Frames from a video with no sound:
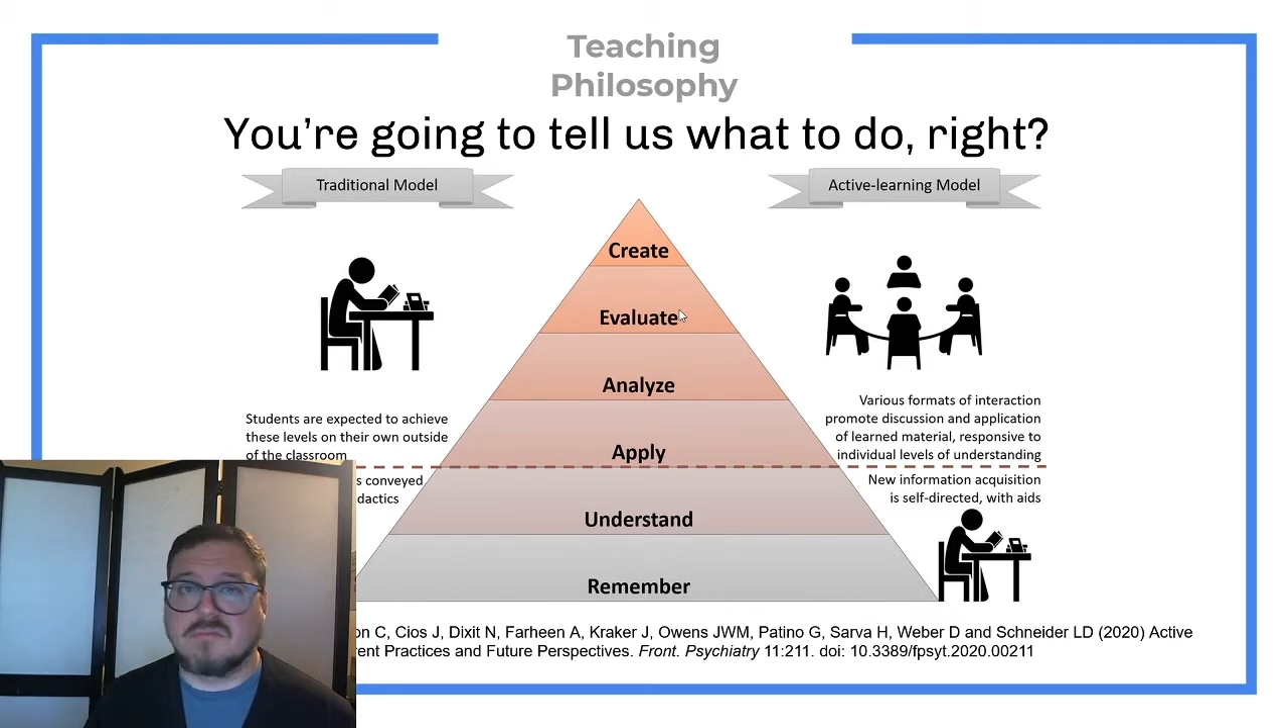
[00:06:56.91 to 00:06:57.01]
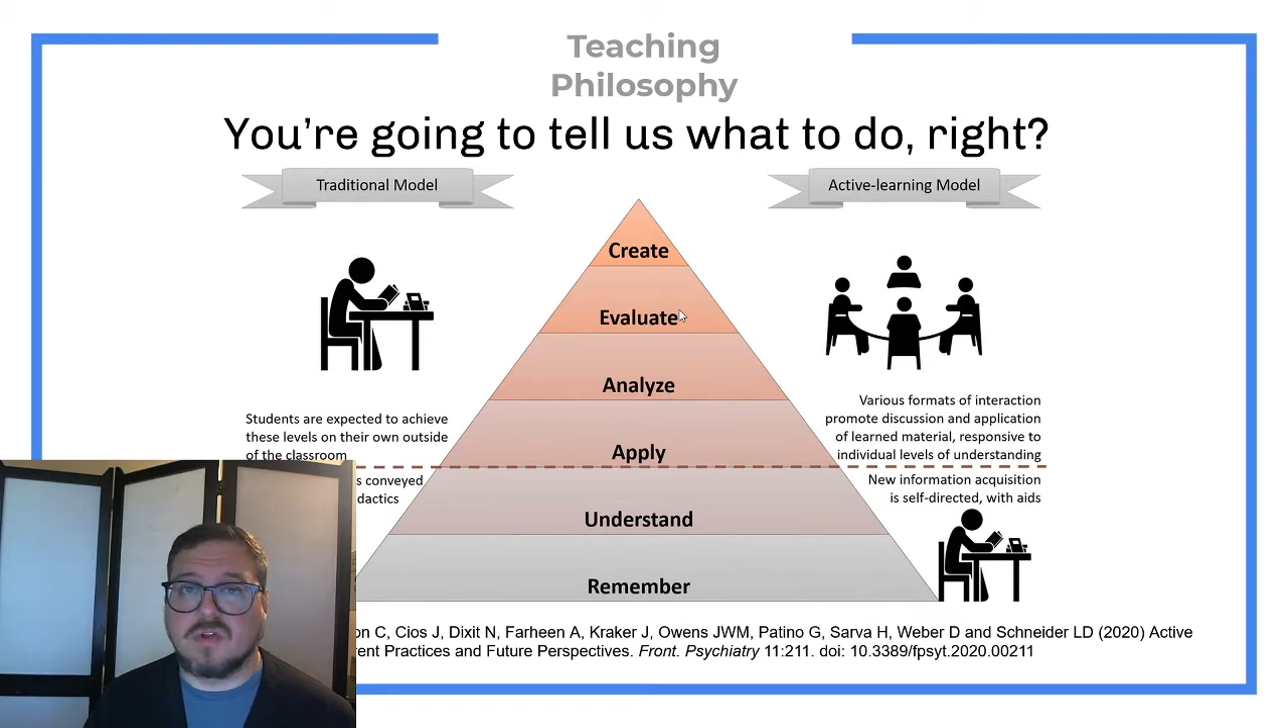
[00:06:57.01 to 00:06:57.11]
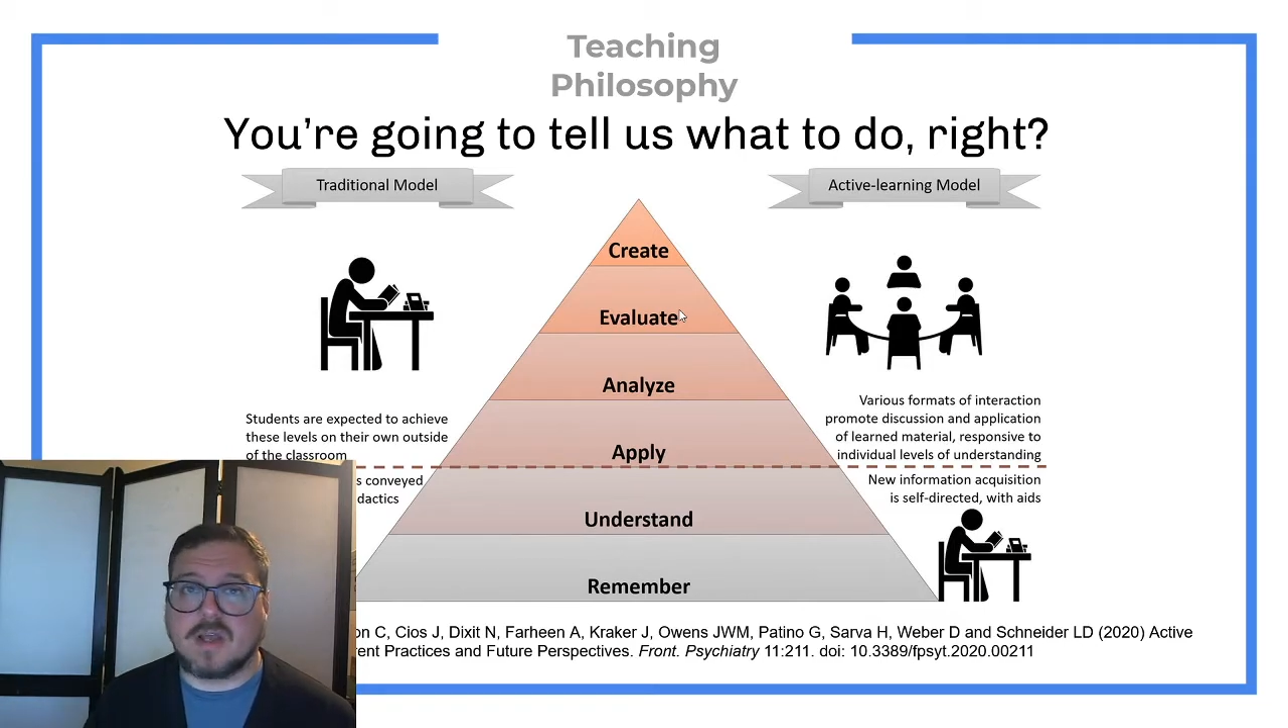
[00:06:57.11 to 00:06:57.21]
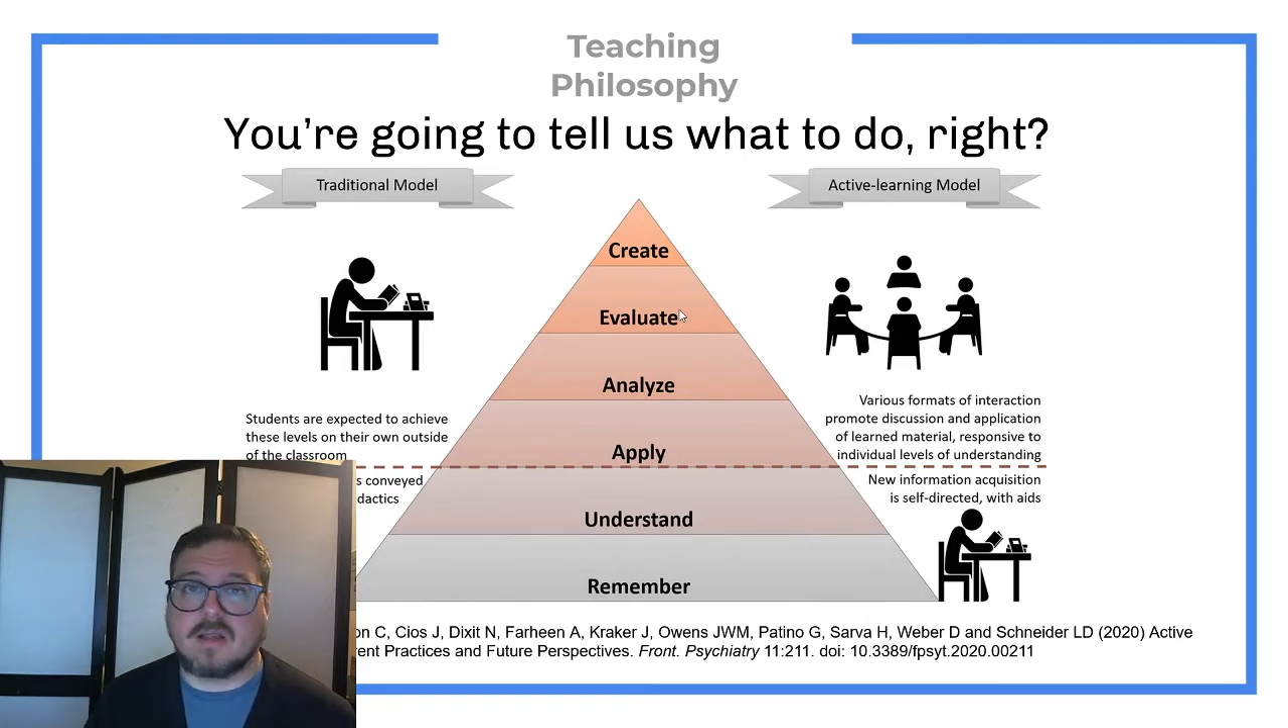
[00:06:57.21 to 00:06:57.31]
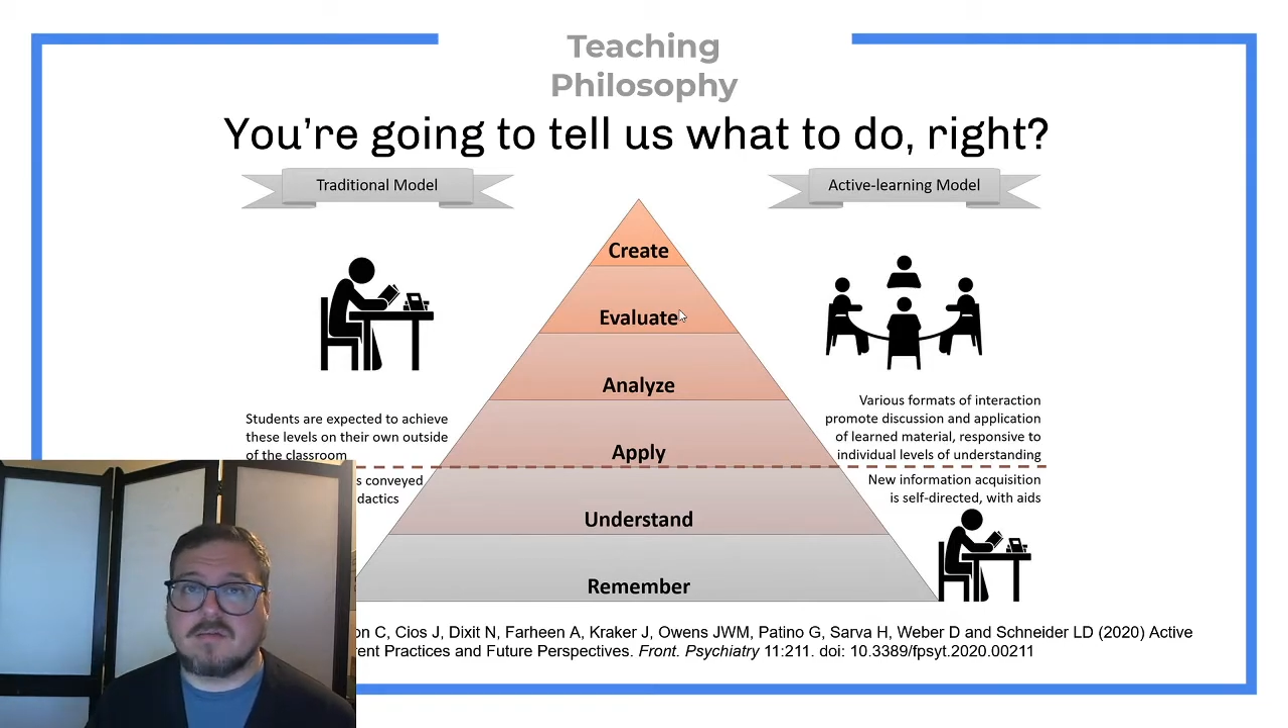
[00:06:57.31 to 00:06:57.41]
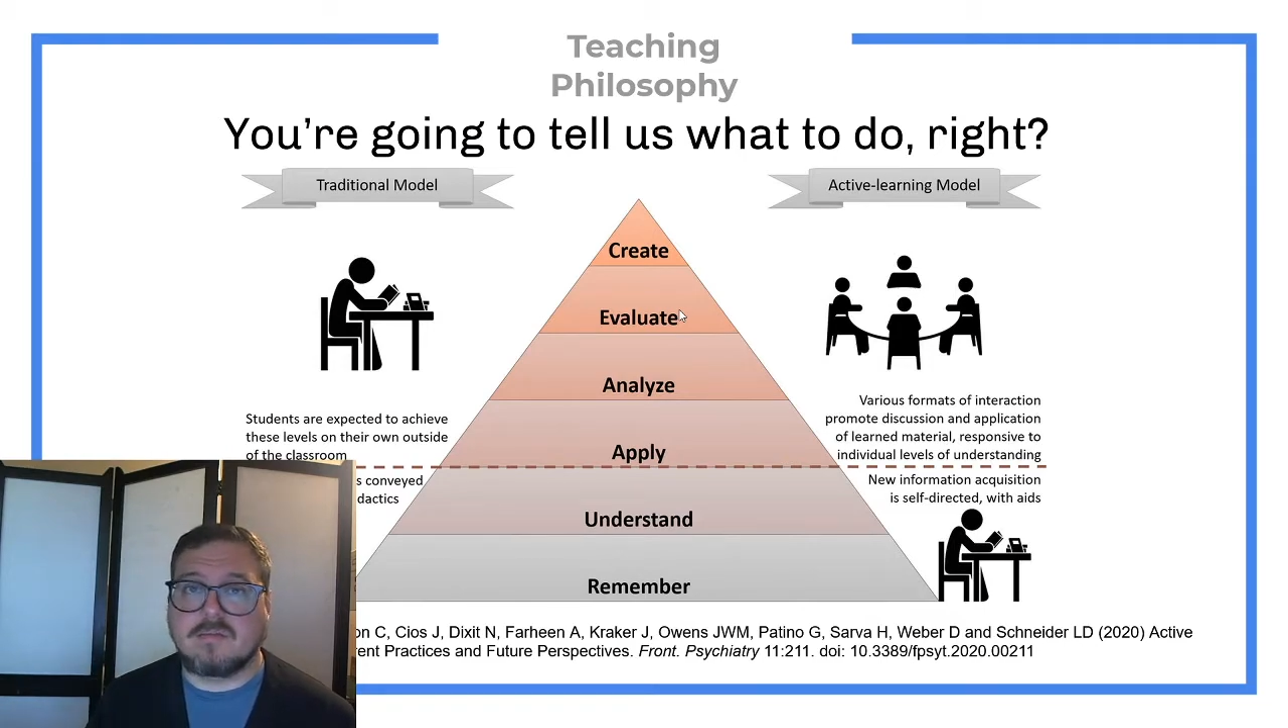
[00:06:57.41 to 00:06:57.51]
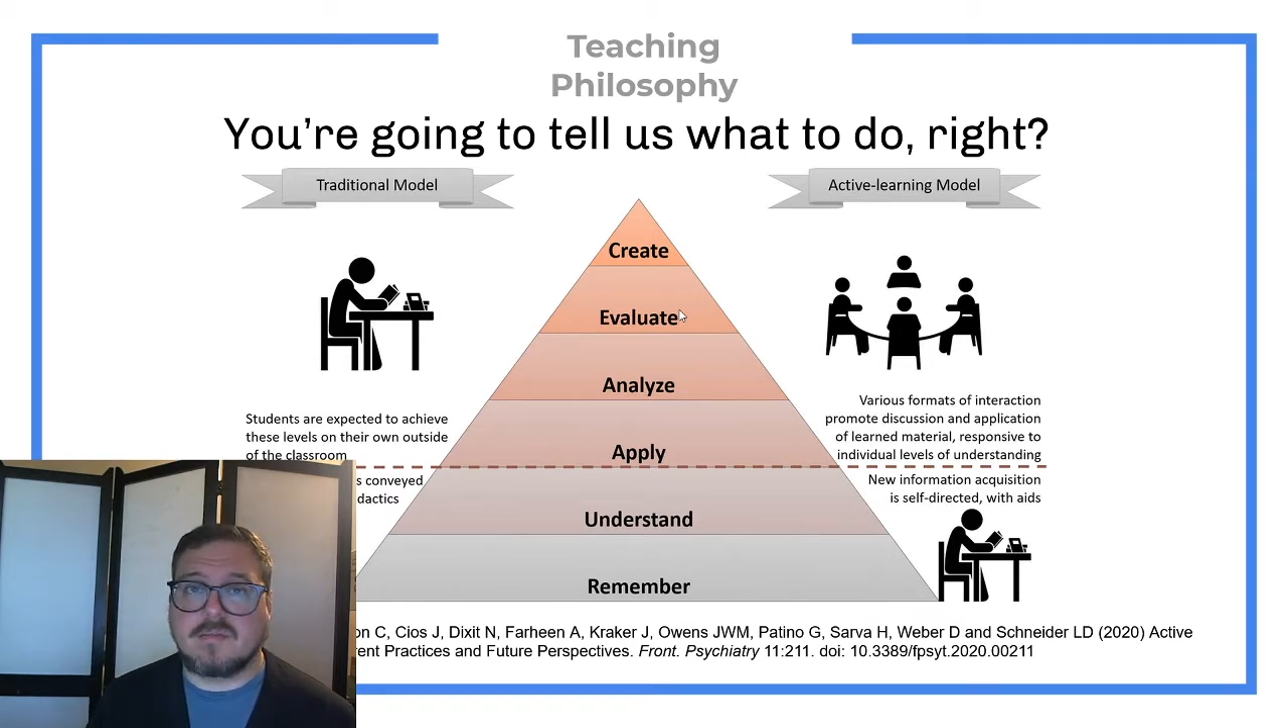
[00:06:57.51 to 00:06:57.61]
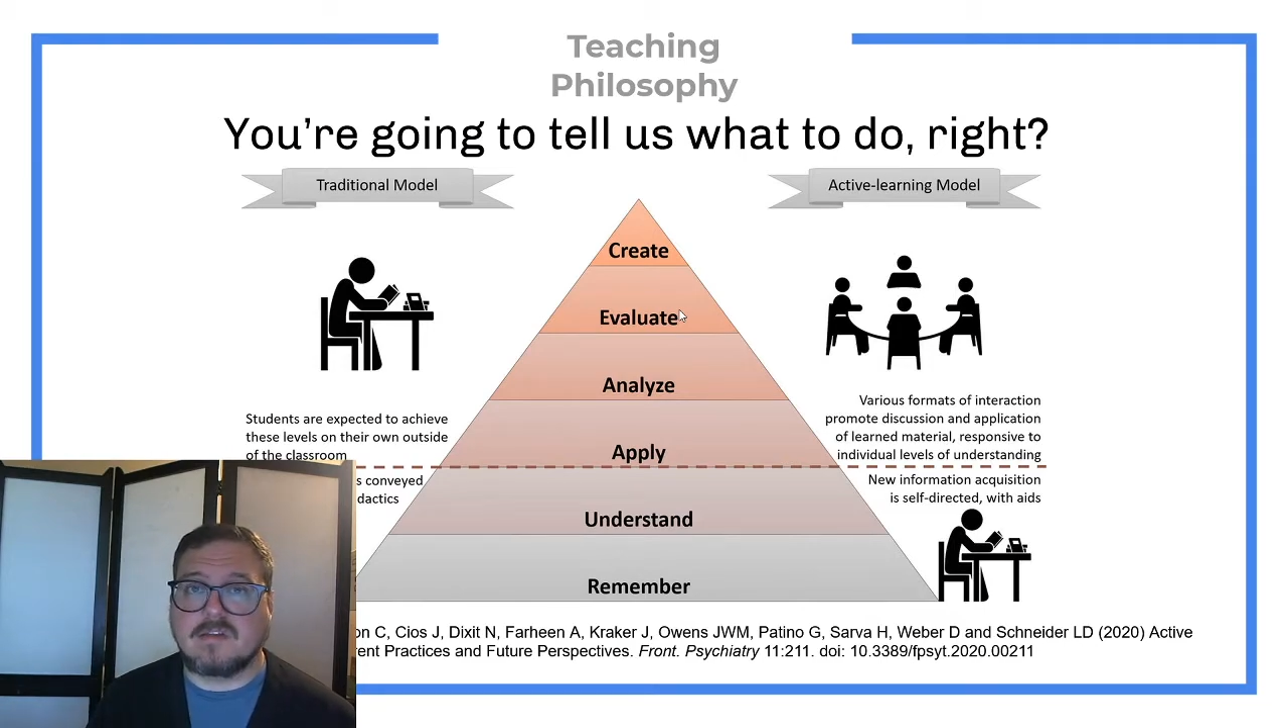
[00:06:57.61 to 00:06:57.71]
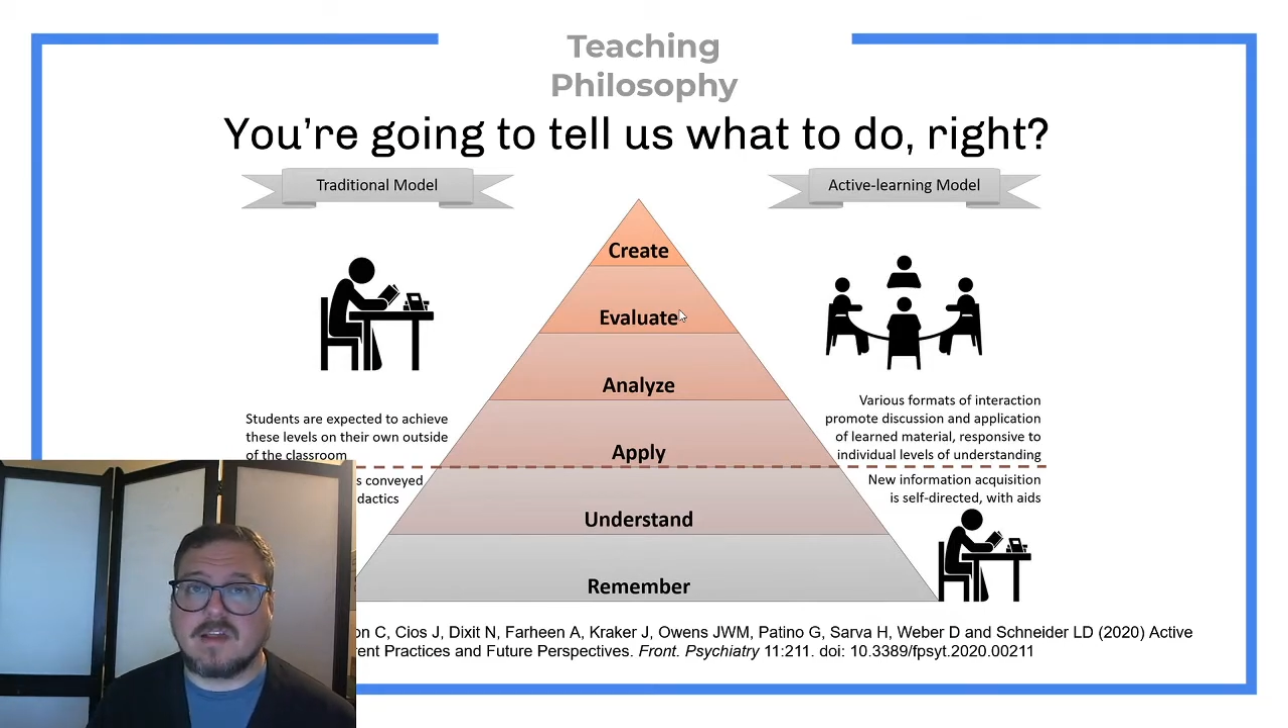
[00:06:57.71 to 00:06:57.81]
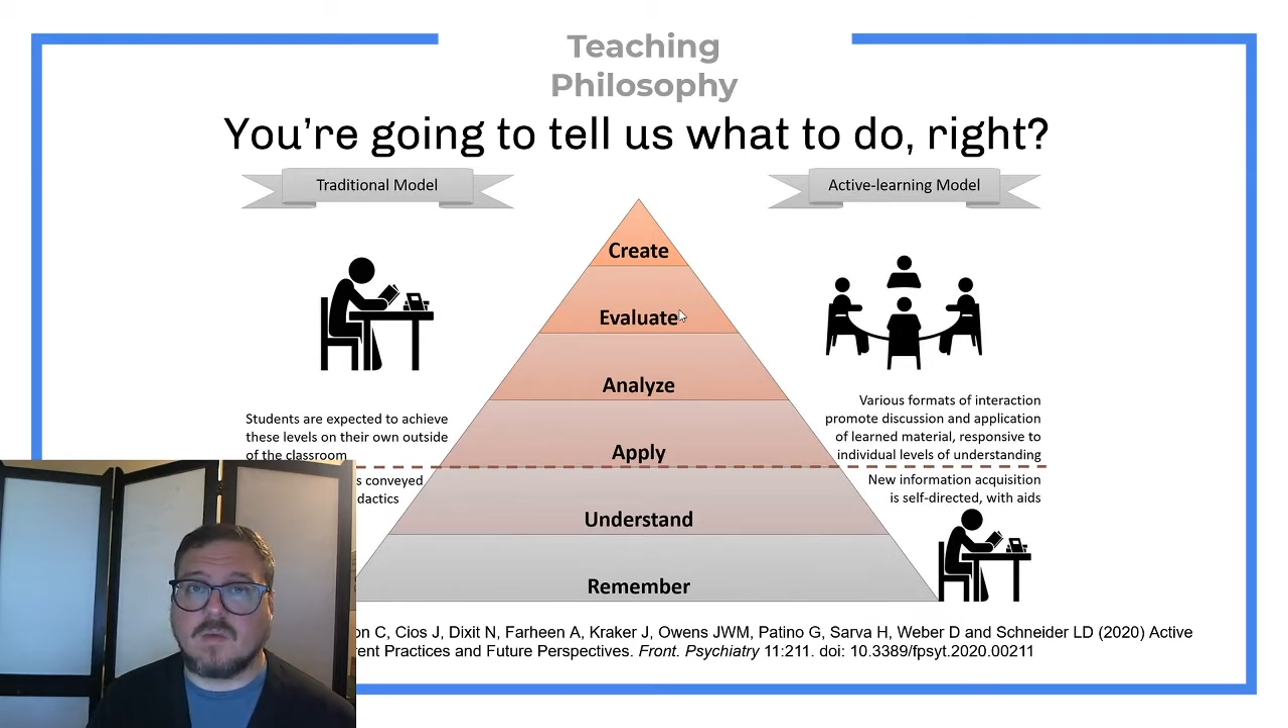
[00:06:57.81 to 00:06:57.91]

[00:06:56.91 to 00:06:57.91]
look at to see